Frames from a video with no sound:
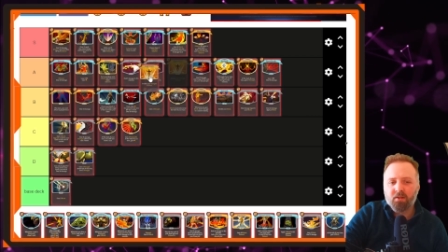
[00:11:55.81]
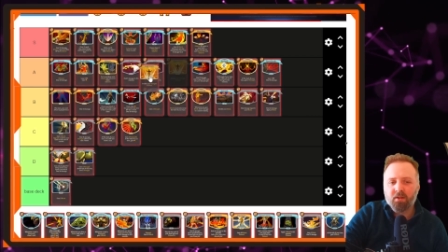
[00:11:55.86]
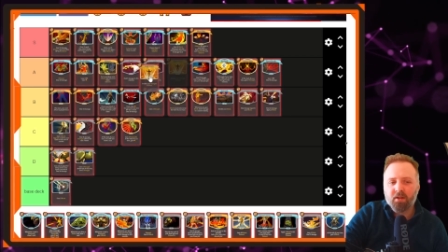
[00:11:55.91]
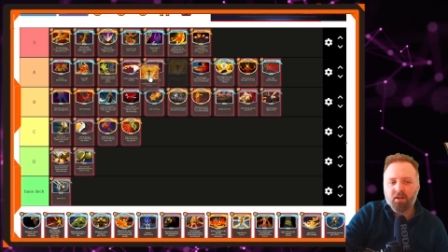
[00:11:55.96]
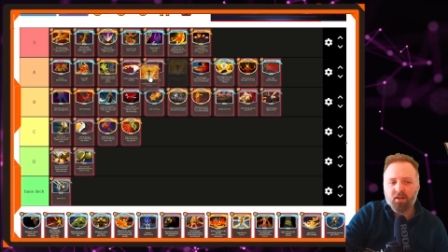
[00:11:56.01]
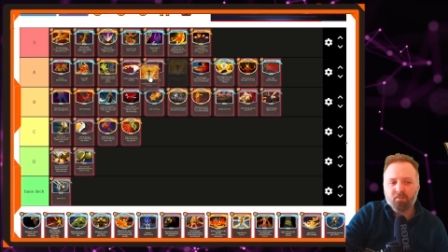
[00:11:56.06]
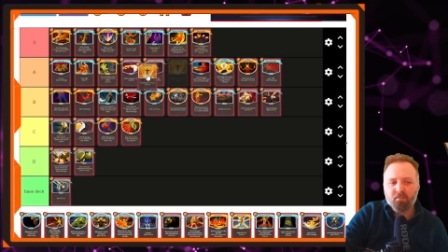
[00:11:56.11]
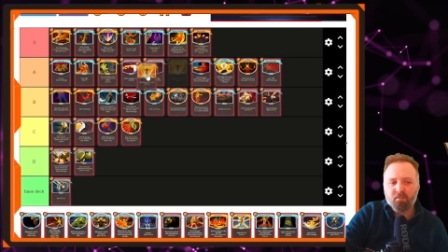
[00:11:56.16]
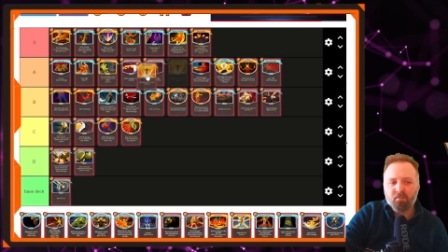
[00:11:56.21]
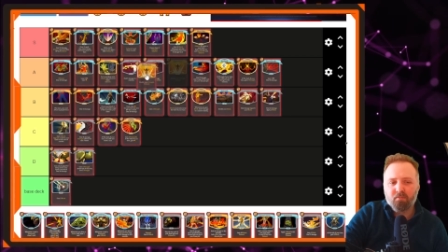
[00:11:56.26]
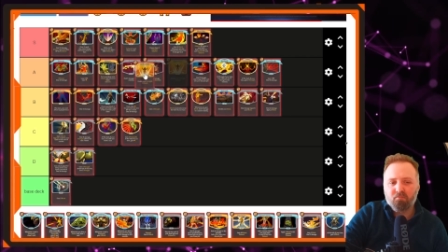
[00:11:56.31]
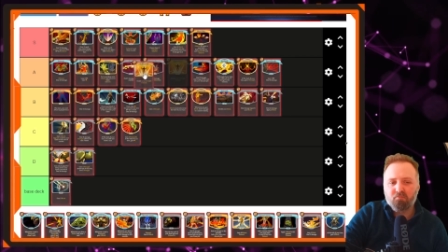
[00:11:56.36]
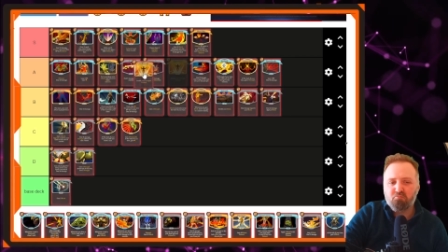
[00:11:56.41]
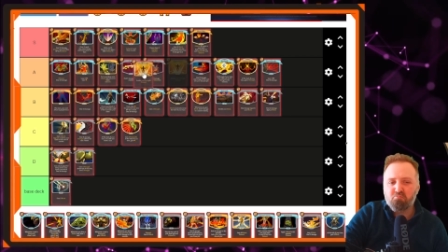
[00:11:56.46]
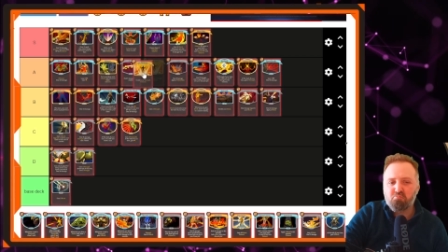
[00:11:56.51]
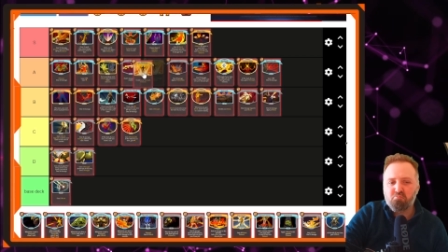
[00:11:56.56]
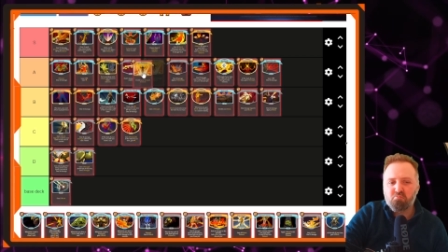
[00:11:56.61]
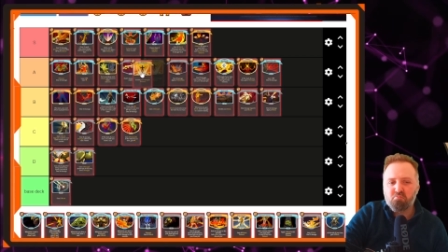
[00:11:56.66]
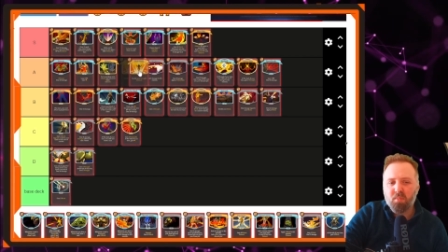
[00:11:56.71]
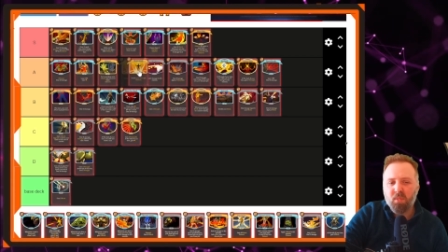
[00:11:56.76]
like
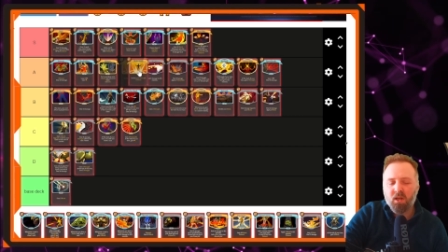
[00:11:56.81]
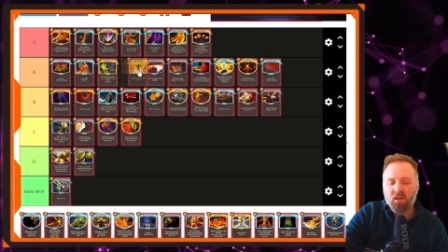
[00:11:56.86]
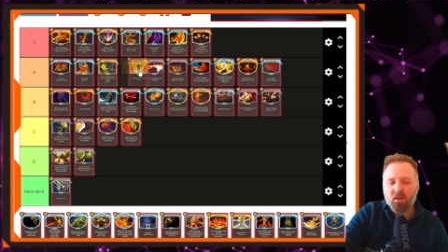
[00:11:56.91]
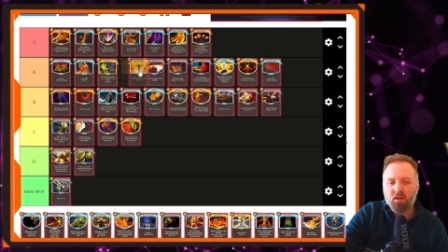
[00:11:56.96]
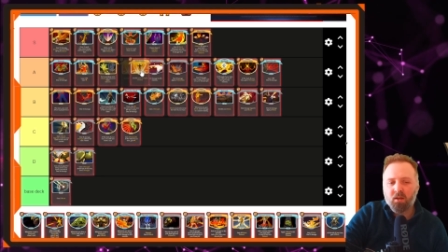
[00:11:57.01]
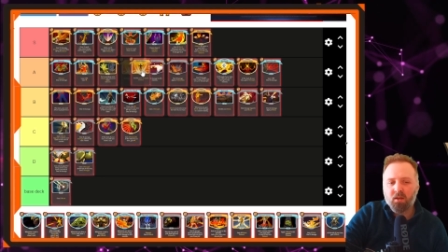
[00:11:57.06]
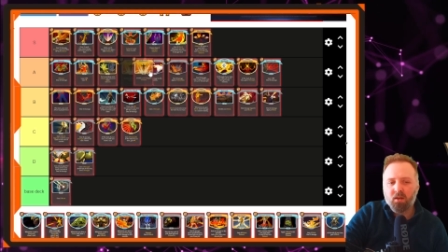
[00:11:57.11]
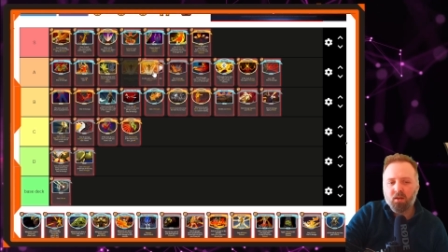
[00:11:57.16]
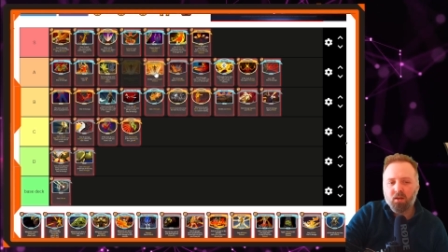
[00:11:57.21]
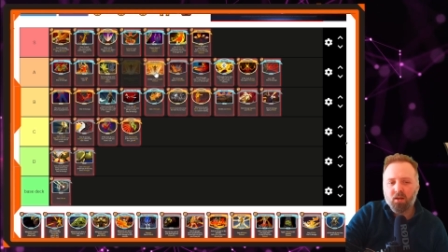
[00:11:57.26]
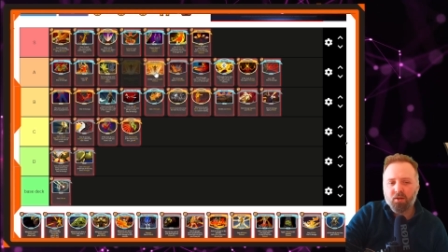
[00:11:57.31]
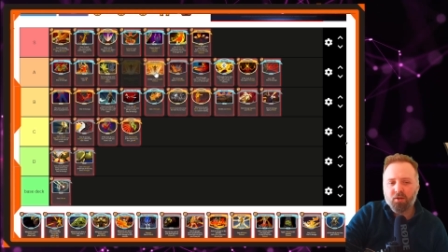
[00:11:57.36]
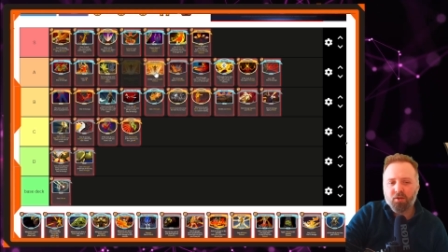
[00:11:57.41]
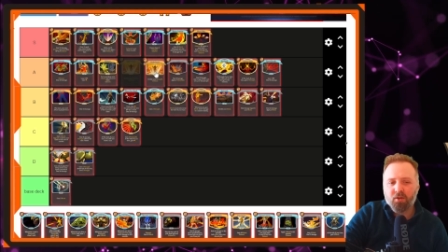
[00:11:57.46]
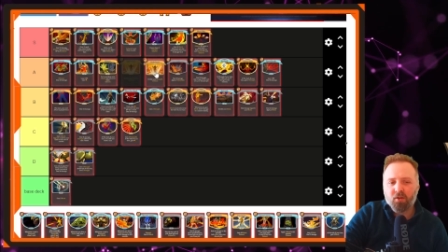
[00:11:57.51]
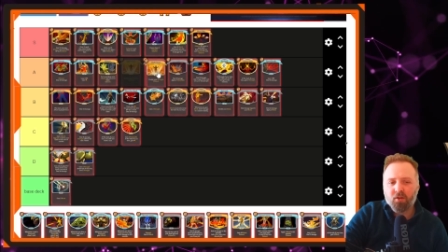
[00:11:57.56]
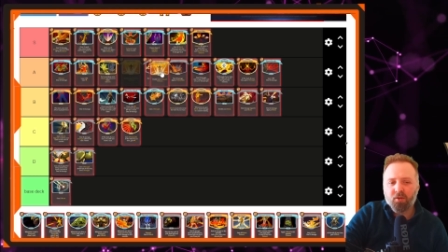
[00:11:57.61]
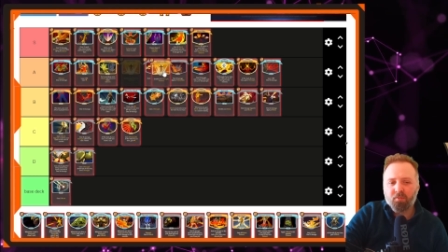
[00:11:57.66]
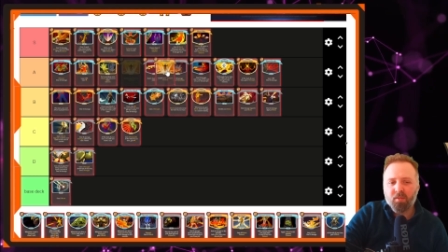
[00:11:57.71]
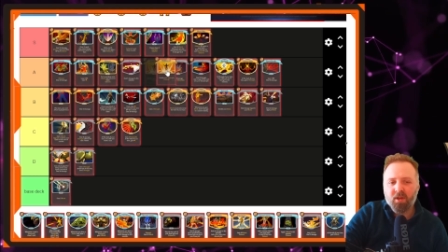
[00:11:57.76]

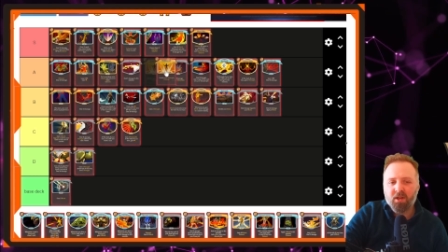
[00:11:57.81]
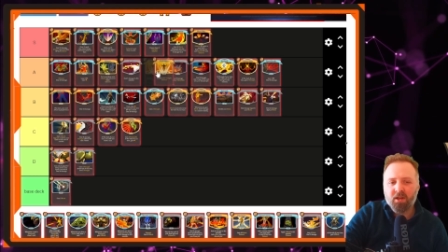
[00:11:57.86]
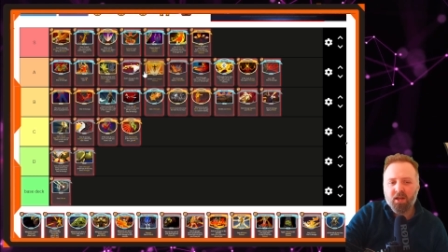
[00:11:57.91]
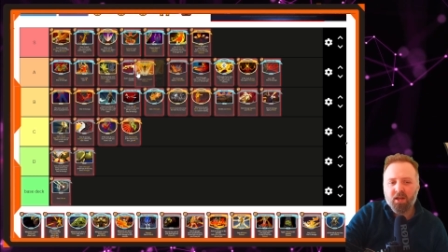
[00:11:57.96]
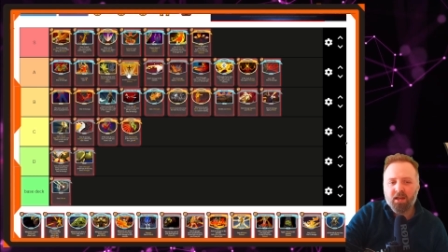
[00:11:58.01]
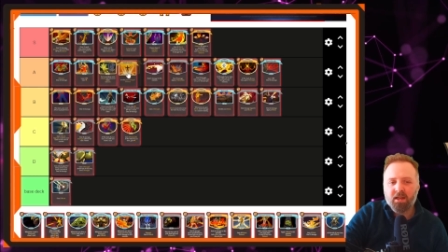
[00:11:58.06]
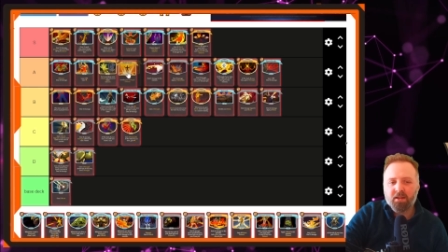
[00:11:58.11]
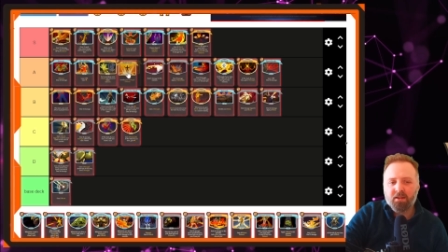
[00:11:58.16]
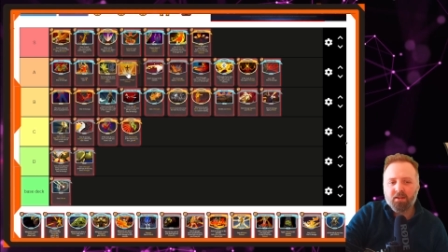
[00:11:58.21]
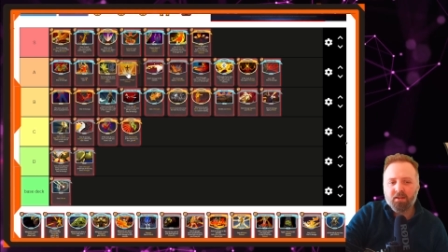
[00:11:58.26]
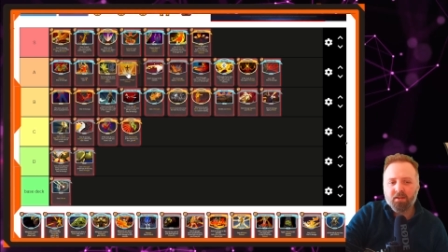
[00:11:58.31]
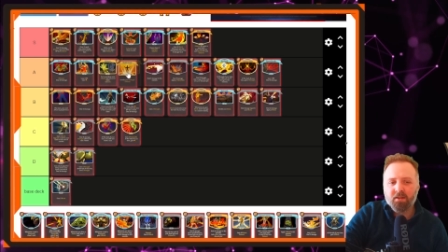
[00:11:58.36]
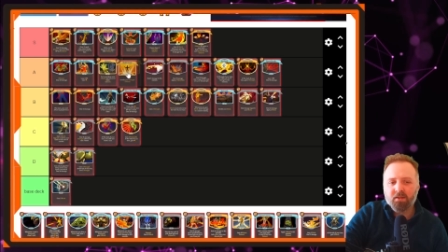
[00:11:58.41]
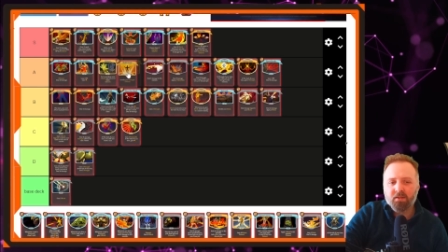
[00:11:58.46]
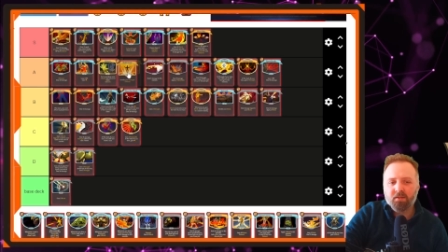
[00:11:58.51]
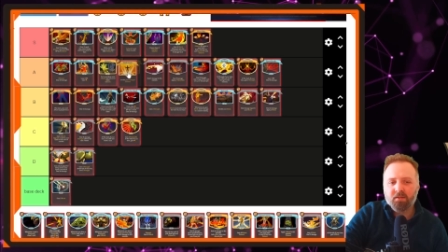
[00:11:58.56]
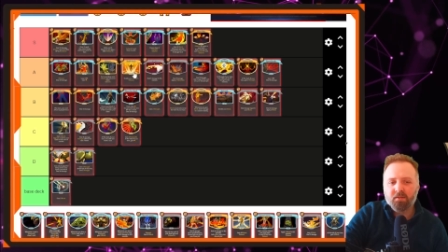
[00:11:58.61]
solid mid A tier.